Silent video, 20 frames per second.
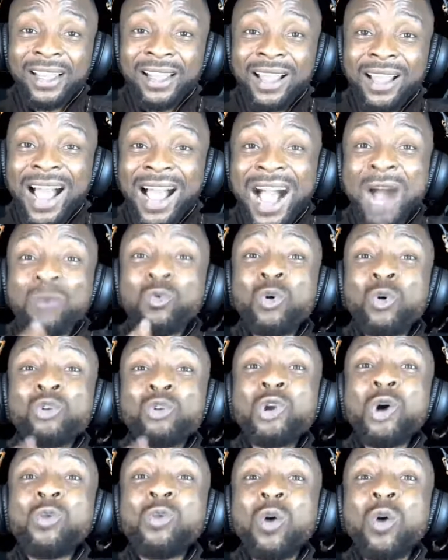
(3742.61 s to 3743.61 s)

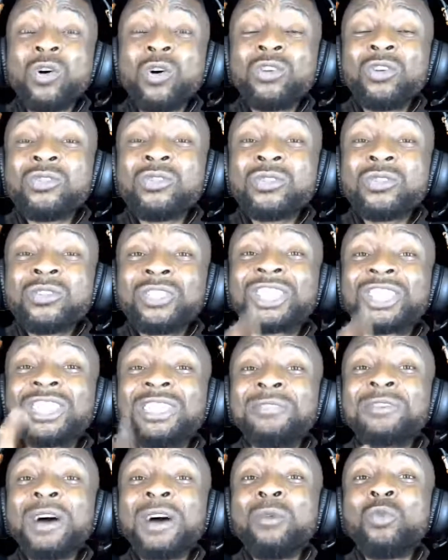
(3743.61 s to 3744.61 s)
Awolowo,
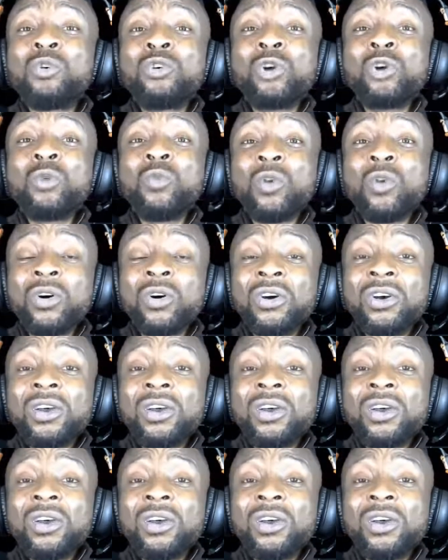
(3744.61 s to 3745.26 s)
Chief Awolowo,